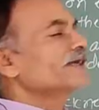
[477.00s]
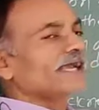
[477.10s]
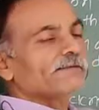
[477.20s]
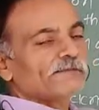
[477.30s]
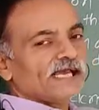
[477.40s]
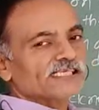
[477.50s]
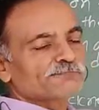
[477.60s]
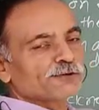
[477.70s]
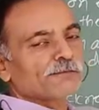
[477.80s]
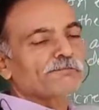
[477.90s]
place
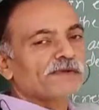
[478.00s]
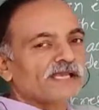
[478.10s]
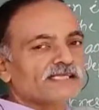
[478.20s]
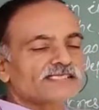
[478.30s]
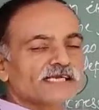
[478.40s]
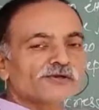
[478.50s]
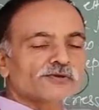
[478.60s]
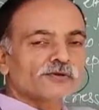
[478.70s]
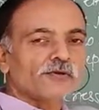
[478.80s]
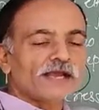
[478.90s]
from p region
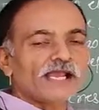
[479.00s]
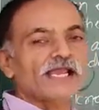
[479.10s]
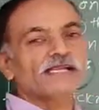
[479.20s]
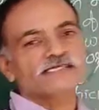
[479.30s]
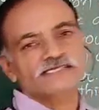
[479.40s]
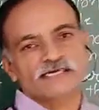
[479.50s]
to n region.